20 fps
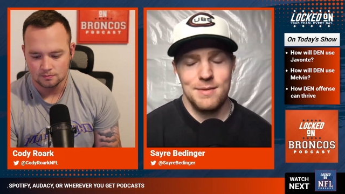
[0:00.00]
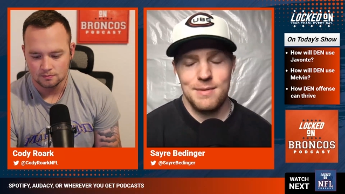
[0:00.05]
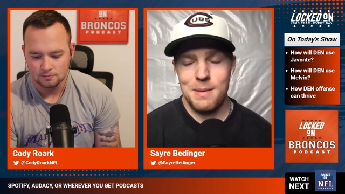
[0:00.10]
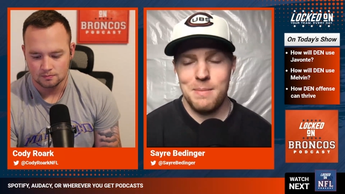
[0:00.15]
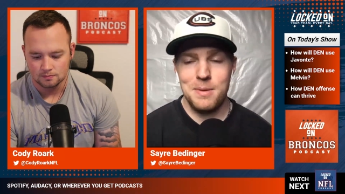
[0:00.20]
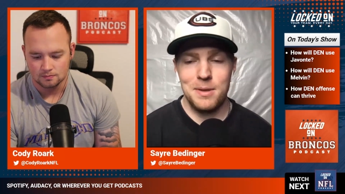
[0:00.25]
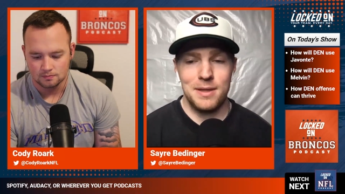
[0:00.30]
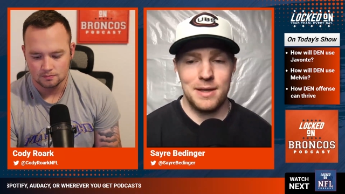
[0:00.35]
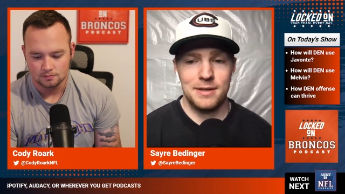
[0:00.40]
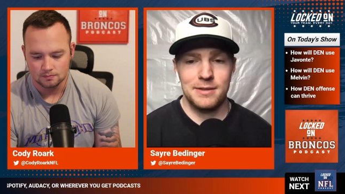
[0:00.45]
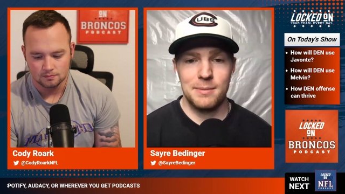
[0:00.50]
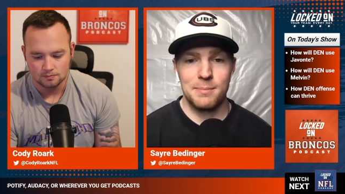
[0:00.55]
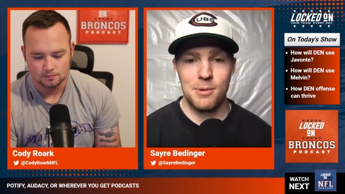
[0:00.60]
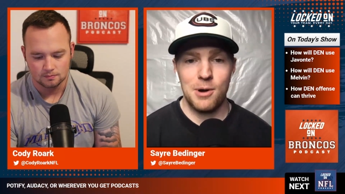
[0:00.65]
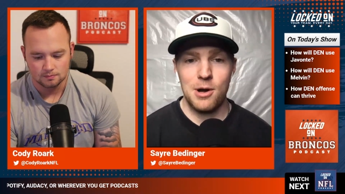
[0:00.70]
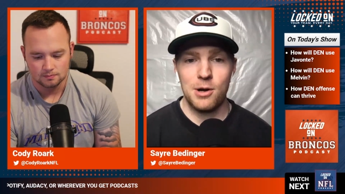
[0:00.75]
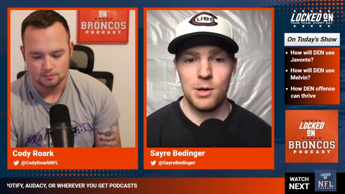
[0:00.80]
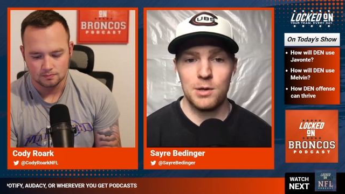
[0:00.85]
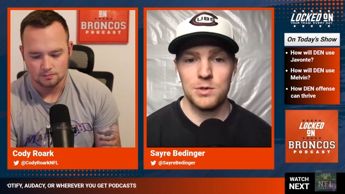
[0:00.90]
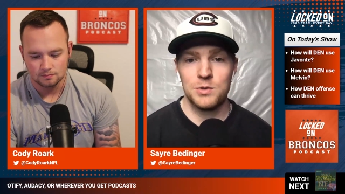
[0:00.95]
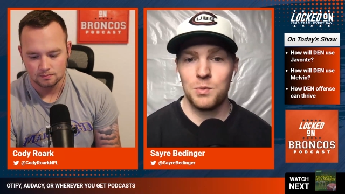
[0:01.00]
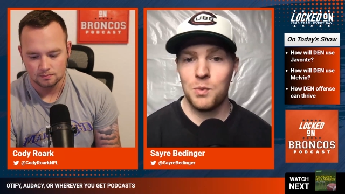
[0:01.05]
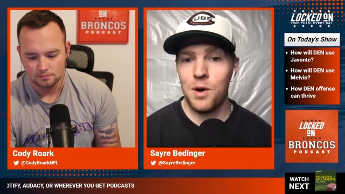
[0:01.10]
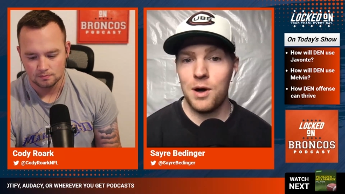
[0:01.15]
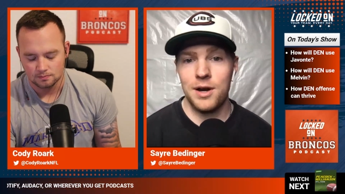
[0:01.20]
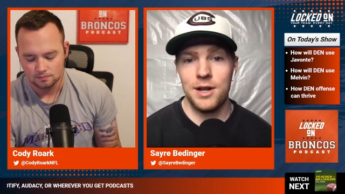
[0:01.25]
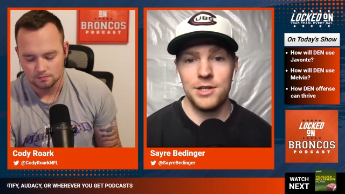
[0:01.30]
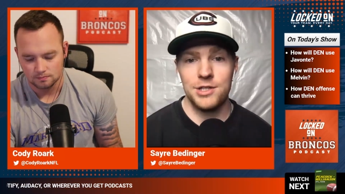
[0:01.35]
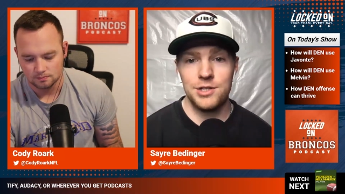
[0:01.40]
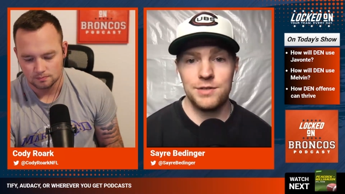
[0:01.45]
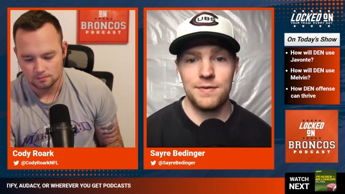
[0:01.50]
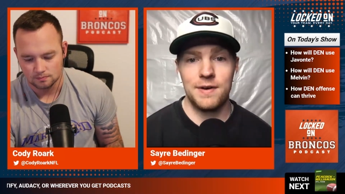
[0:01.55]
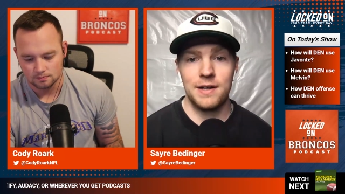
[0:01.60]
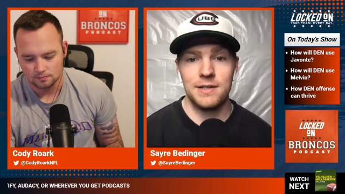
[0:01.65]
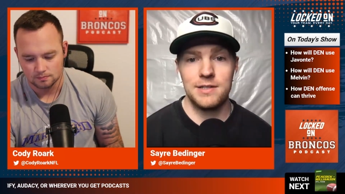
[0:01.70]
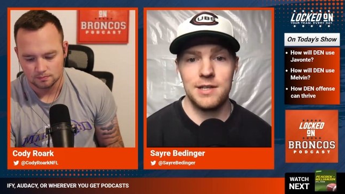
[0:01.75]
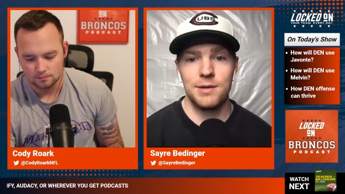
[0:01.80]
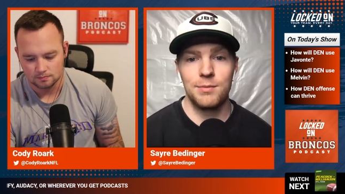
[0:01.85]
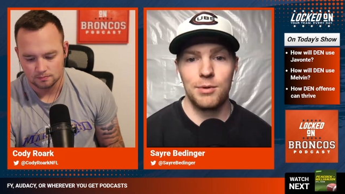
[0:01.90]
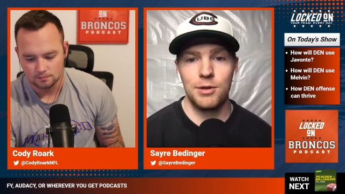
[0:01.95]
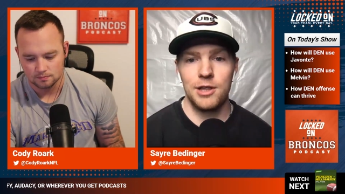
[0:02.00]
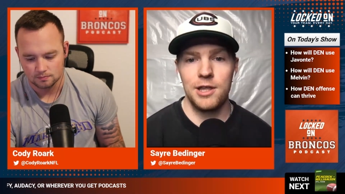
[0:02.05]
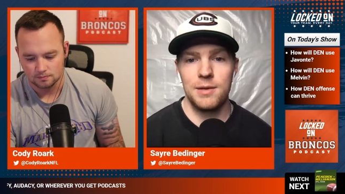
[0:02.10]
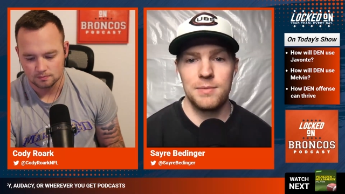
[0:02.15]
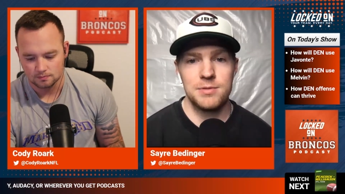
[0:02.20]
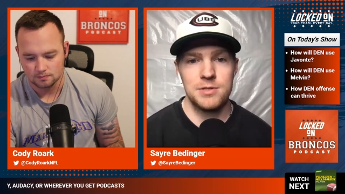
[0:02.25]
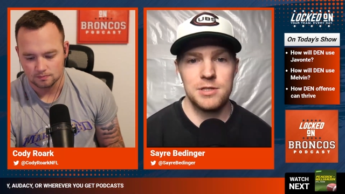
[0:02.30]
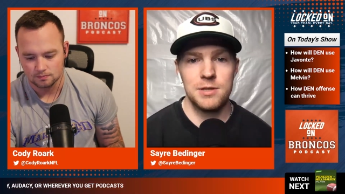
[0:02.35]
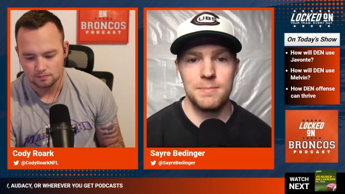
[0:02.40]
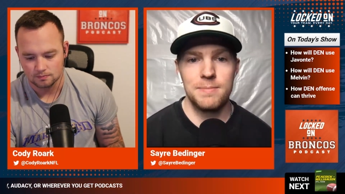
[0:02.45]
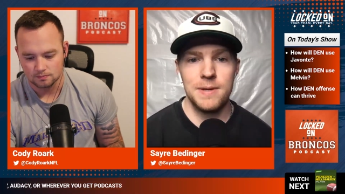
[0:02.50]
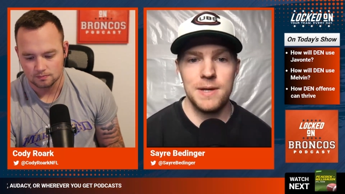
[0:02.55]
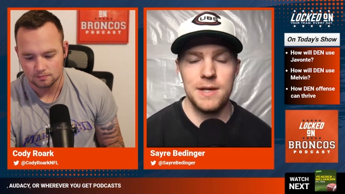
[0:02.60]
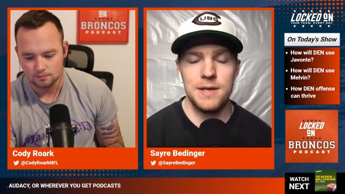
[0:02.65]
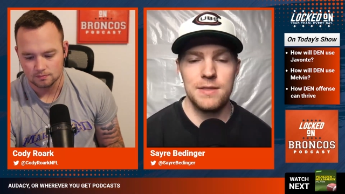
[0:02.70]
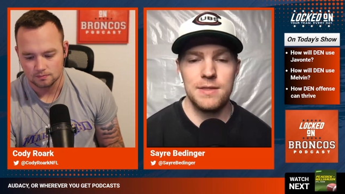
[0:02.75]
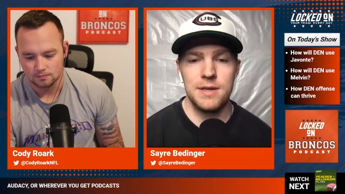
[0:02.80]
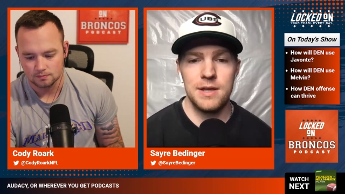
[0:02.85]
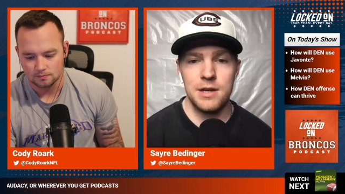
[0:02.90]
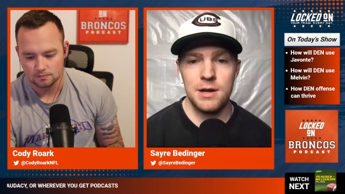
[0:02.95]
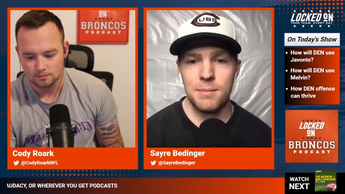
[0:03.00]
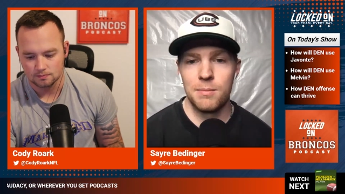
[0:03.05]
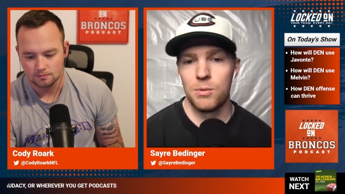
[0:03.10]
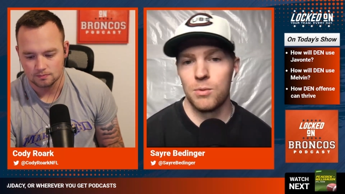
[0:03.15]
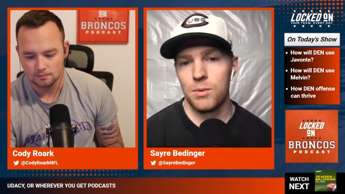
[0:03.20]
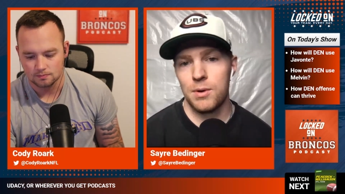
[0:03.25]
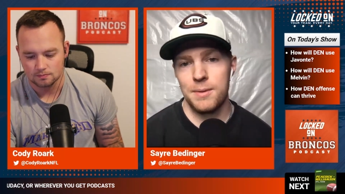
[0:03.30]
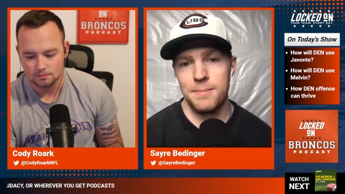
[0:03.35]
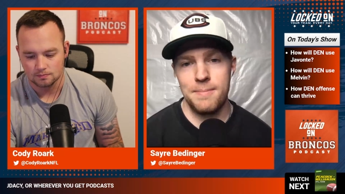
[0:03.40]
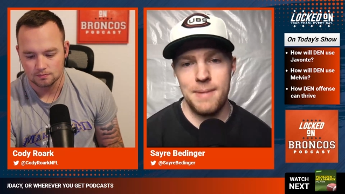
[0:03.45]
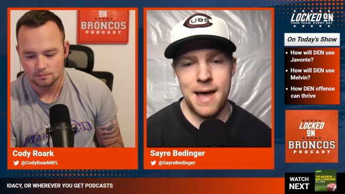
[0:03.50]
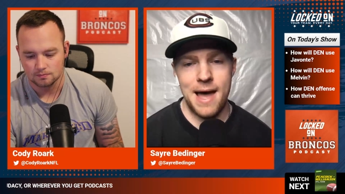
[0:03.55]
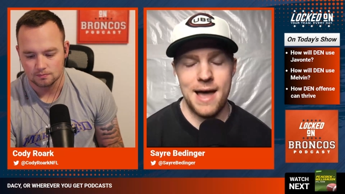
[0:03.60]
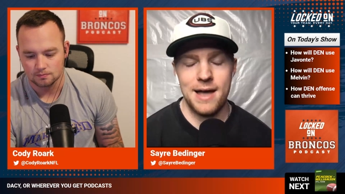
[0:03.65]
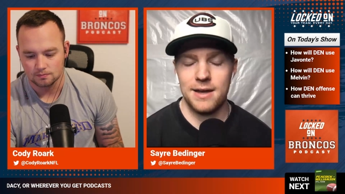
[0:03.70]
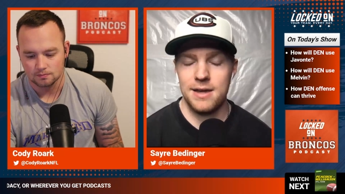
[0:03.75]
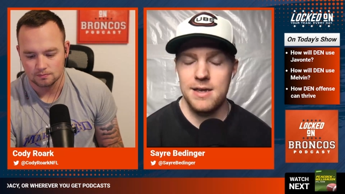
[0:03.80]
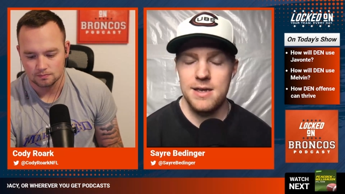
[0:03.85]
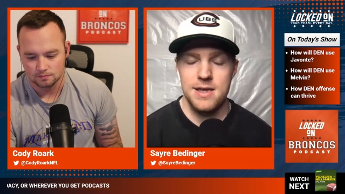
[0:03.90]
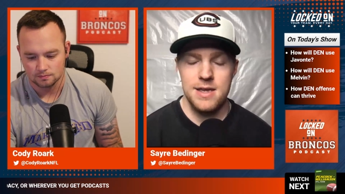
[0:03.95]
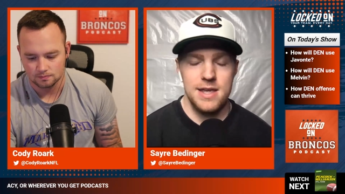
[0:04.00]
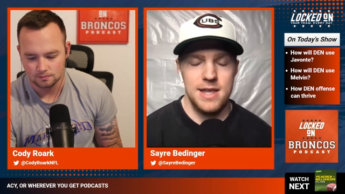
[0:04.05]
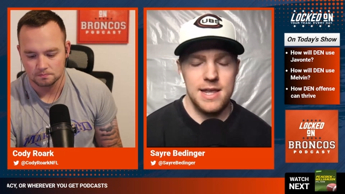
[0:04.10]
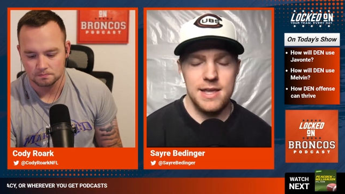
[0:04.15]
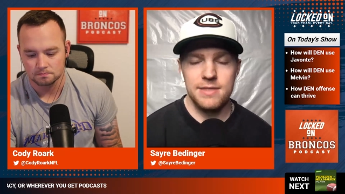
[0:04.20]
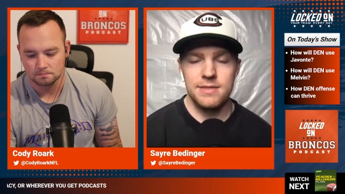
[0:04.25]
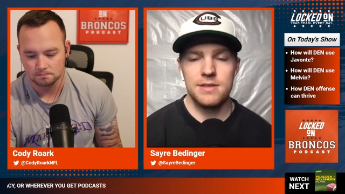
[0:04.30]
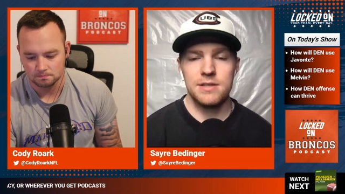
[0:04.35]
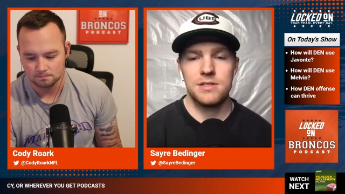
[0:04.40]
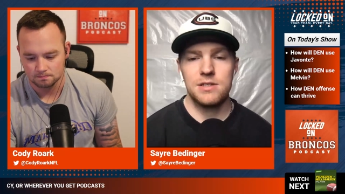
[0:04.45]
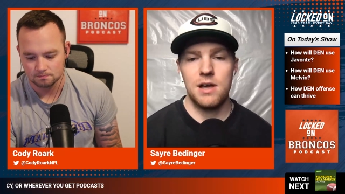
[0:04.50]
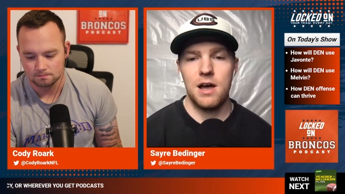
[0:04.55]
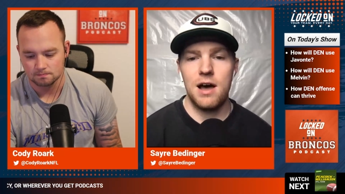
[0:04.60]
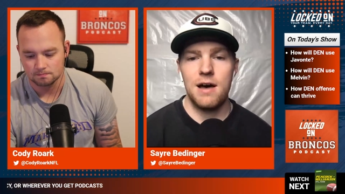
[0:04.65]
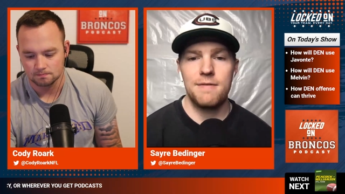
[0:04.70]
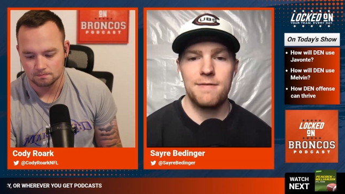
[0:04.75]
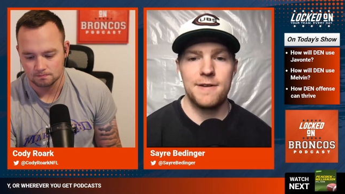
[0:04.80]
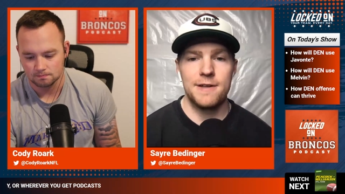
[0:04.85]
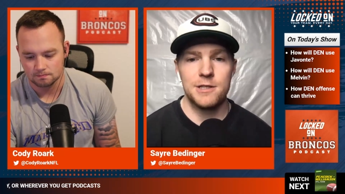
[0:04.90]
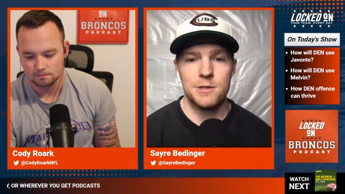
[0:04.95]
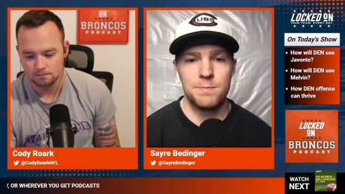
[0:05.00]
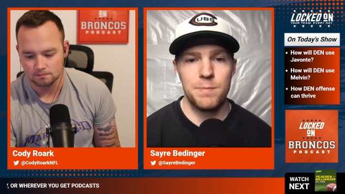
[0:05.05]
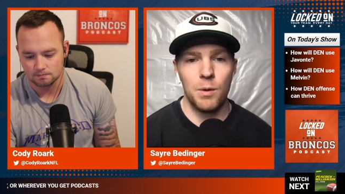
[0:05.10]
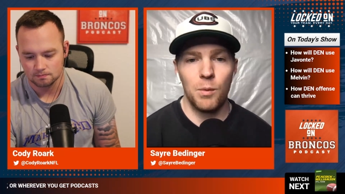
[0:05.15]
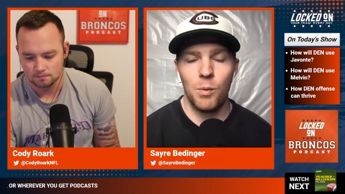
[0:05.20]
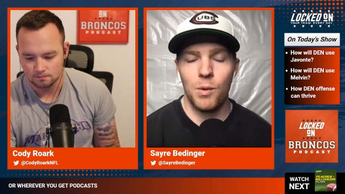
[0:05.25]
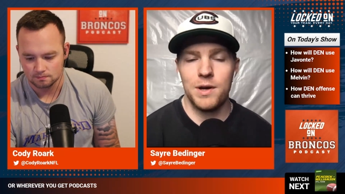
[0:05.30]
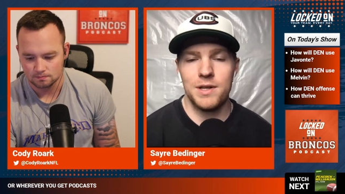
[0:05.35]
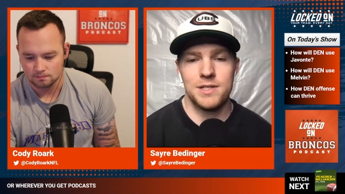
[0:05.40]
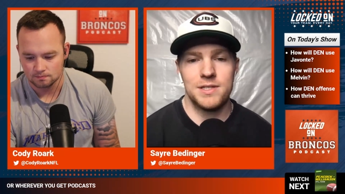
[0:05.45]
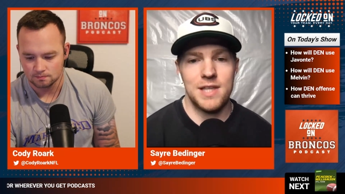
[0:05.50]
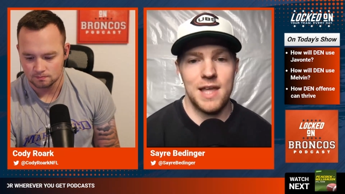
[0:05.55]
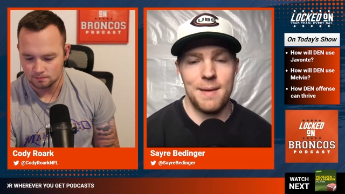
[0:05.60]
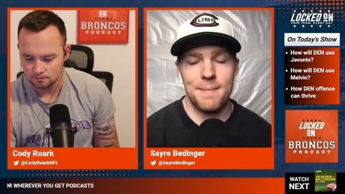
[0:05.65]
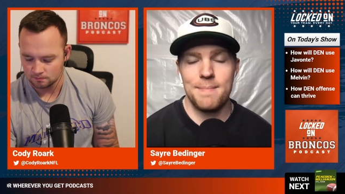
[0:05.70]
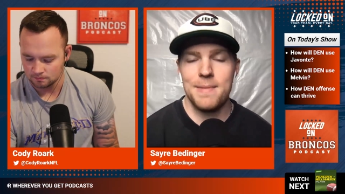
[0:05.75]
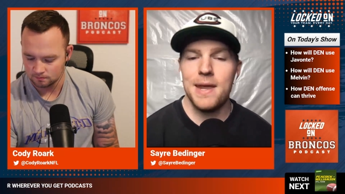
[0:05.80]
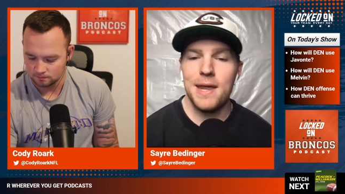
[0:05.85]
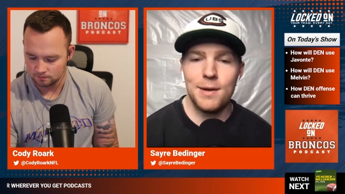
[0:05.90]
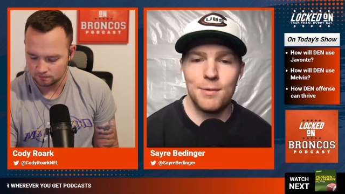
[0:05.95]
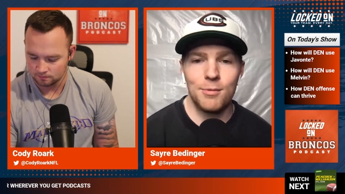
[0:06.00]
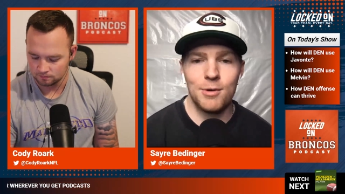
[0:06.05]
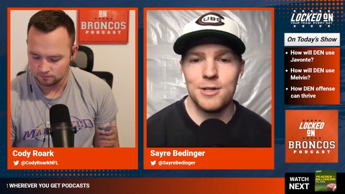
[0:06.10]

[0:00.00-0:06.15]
Speaker 1: maybe like the Broncos wanted Javonte Williams to be the number one back in this offense, but what does that mean?